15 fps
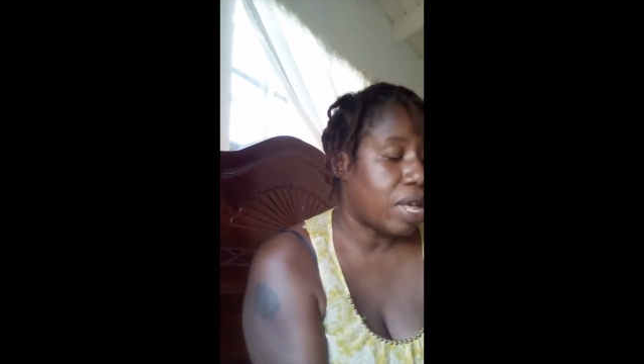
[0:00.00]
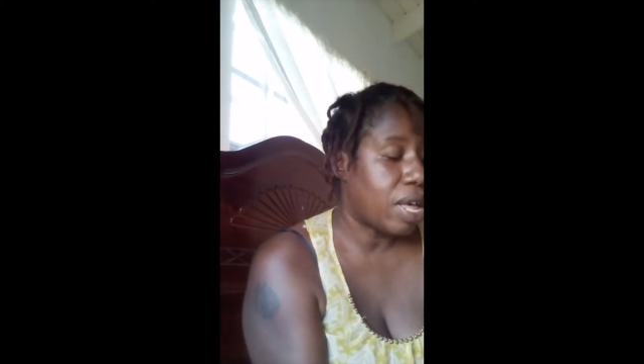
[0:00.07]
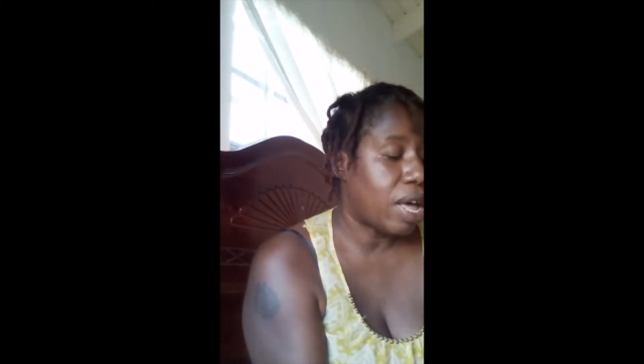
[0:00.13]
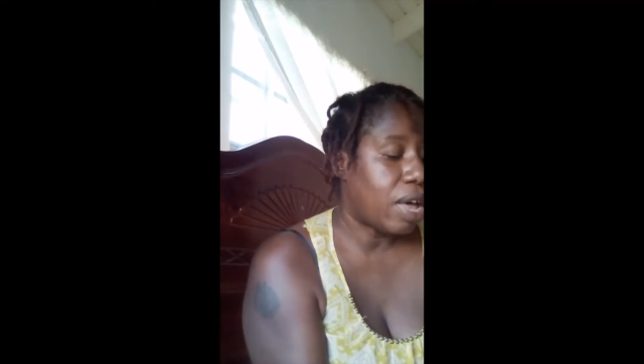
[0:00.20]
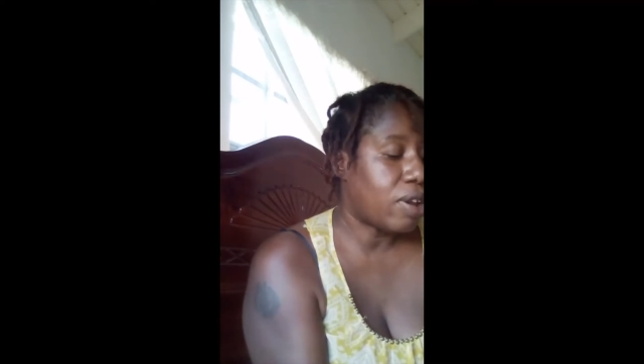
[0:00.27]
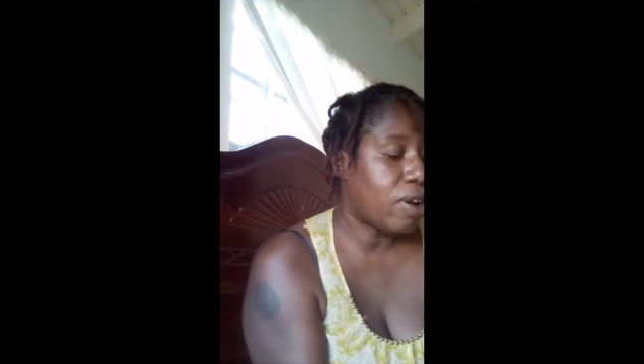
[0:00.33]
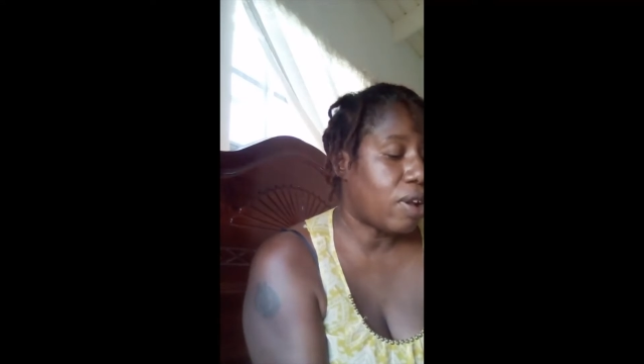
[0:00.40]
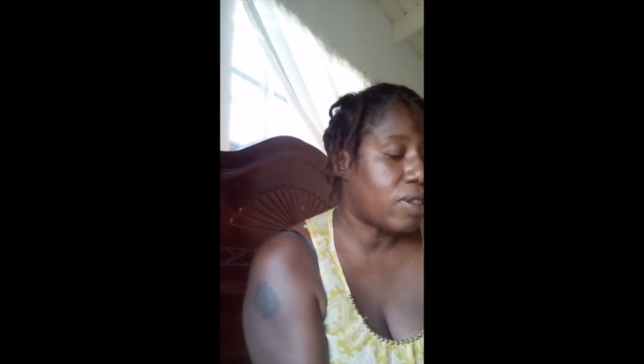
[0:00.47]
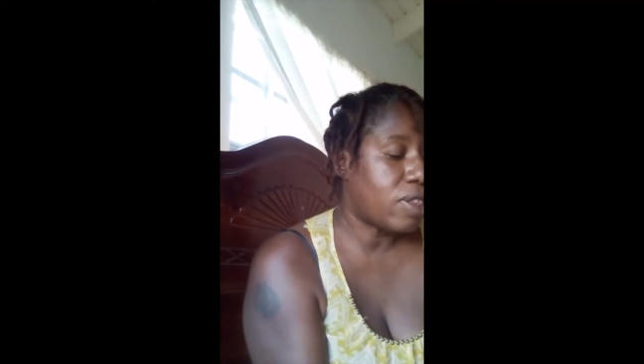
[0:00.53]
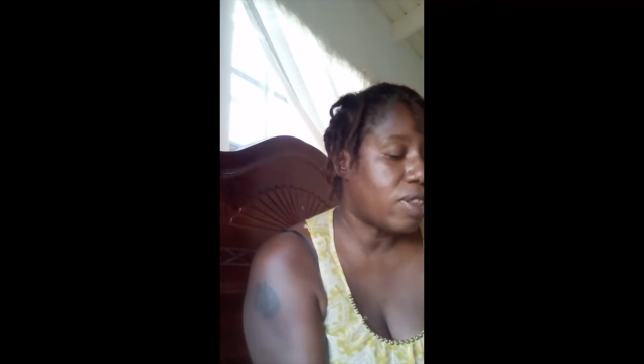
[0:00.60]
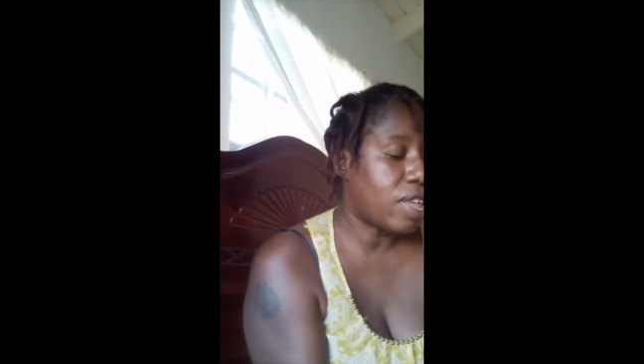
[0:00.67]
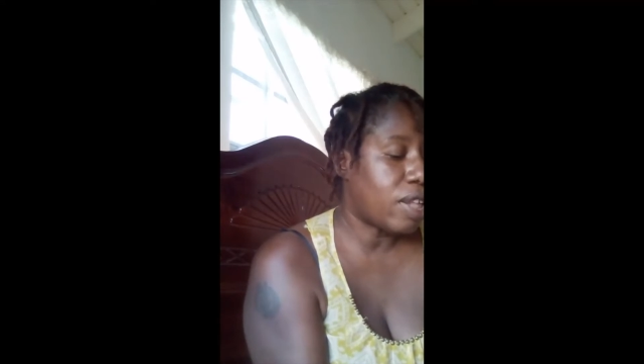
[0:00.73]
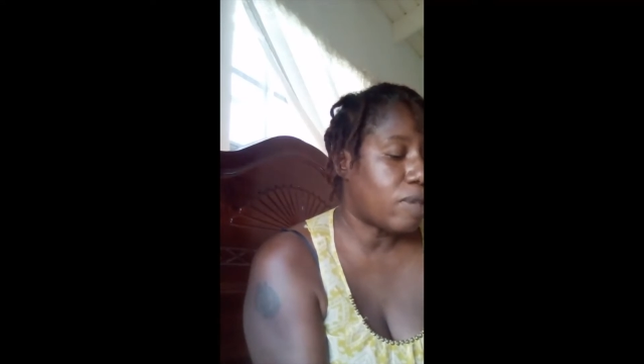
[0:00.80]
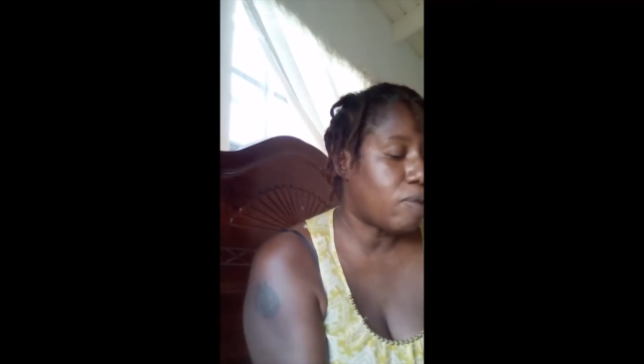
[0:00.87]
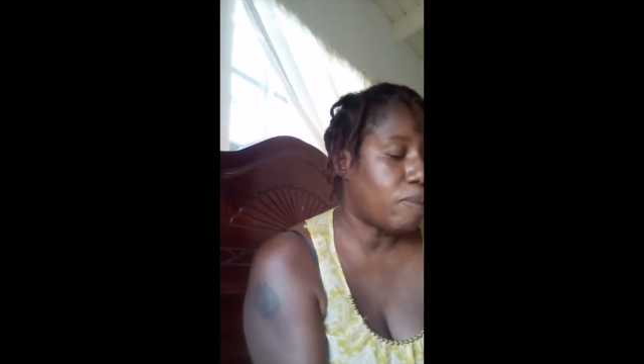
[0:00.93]
and all the
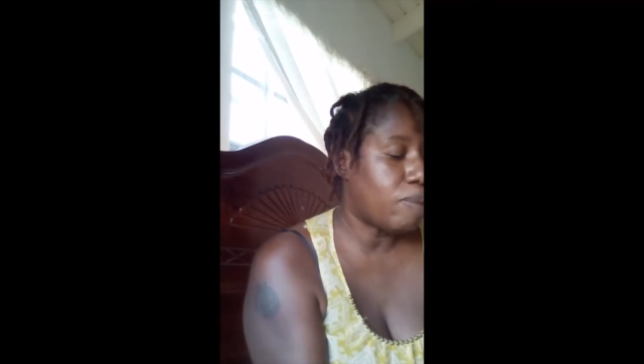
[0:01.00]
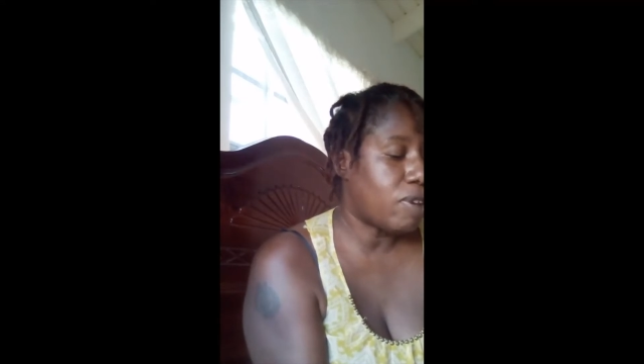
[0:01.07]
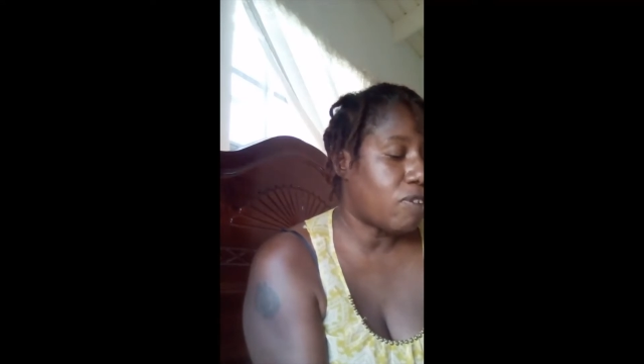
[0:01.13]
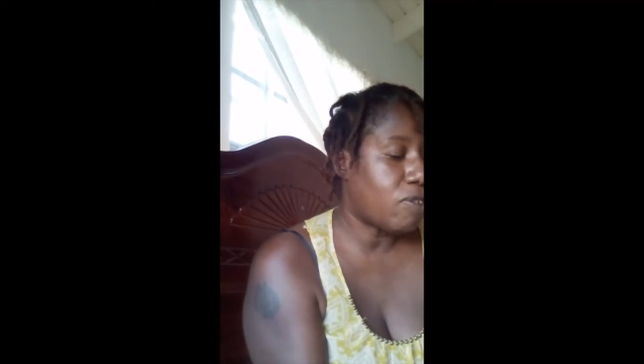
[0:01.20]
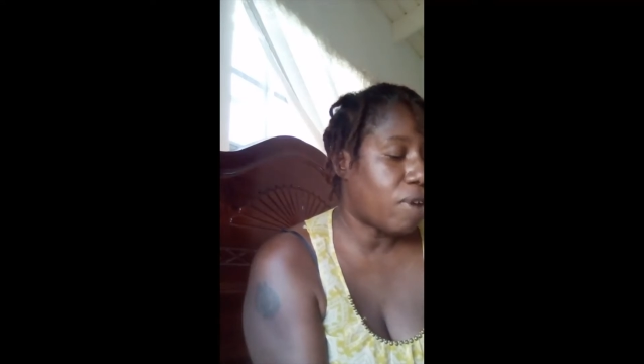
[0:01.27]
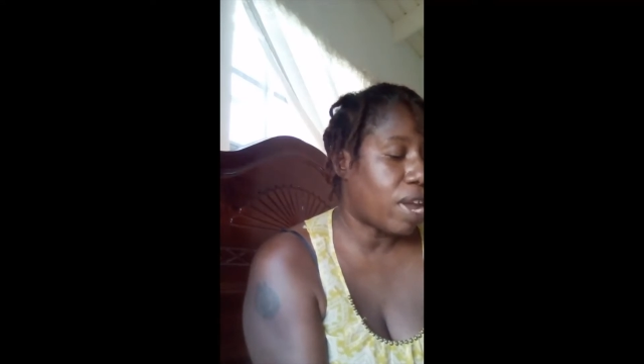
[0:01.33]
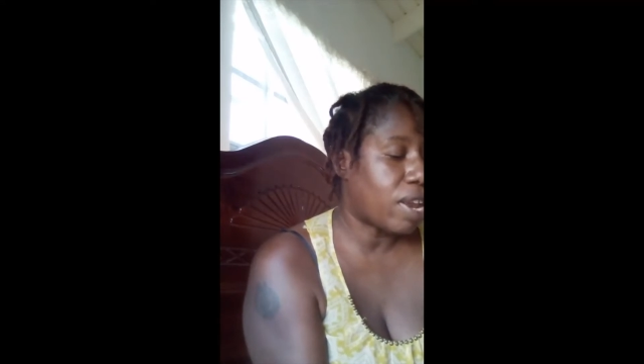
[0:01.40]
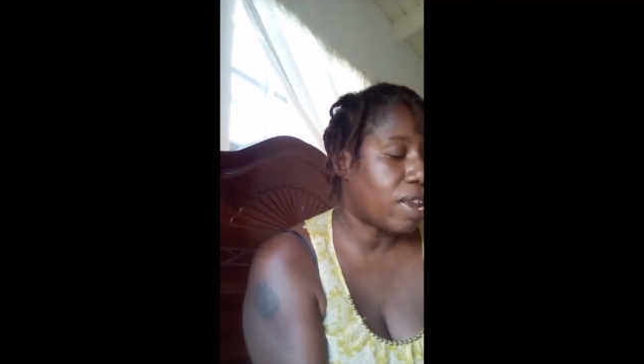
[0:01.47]
things we'd been trying